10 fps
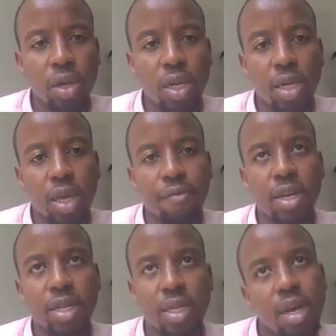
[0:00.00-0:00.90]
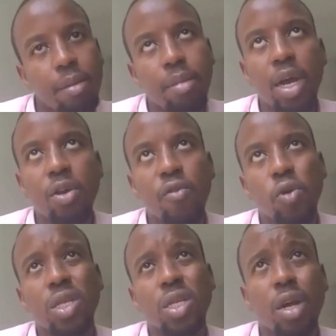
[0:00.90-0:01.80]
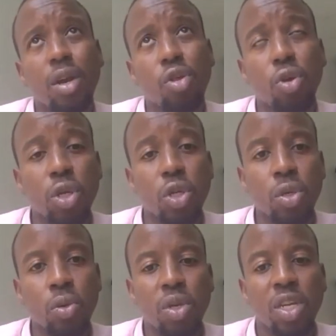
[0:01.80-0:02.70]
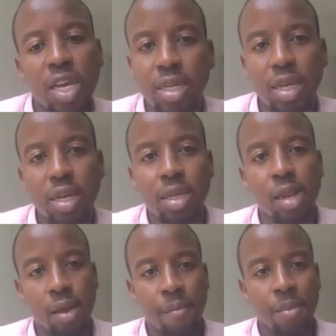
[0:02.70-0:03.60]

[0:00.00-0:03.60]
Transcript: on it and give it some kind of consideration to take it seriously?